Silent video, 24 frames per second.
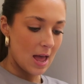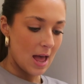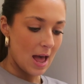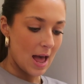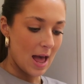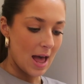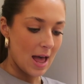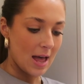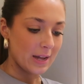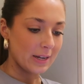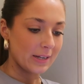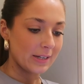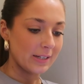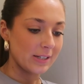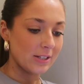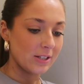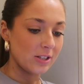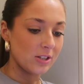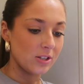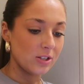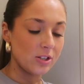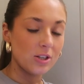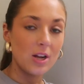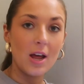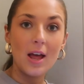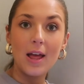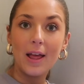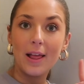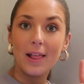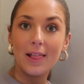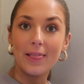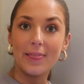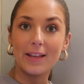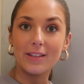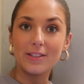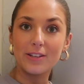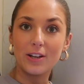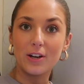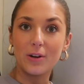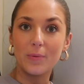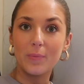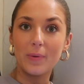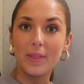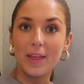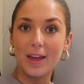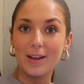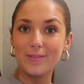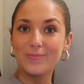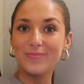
And let's get on with it.